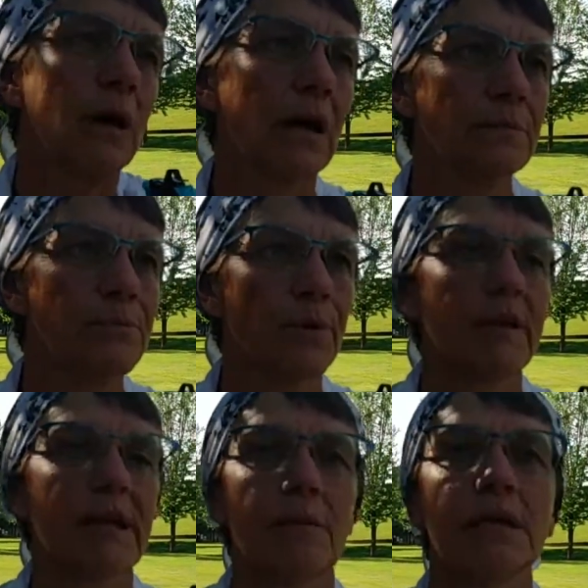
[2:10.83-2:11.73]
Well, we're
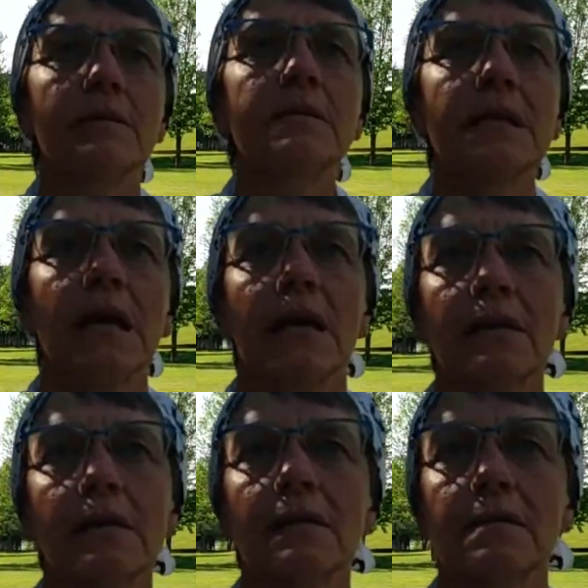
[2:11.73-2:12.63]
becoming used to
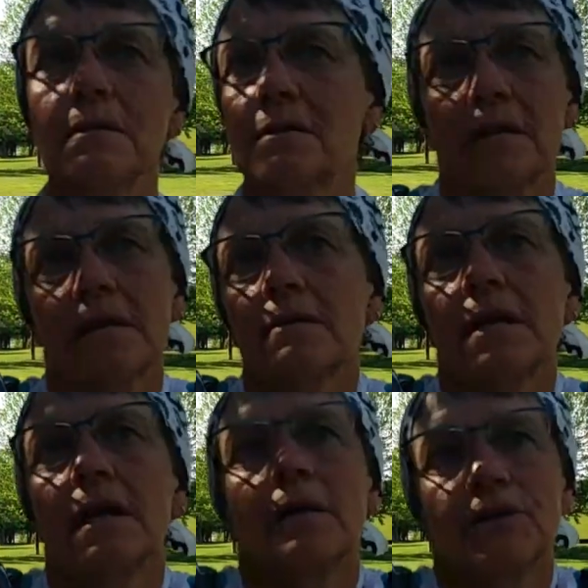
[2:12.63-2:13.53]
that because it's
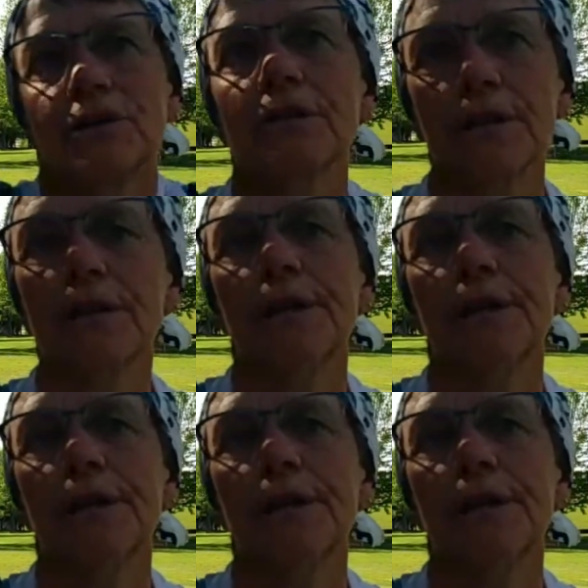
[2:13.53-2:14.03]
security culture,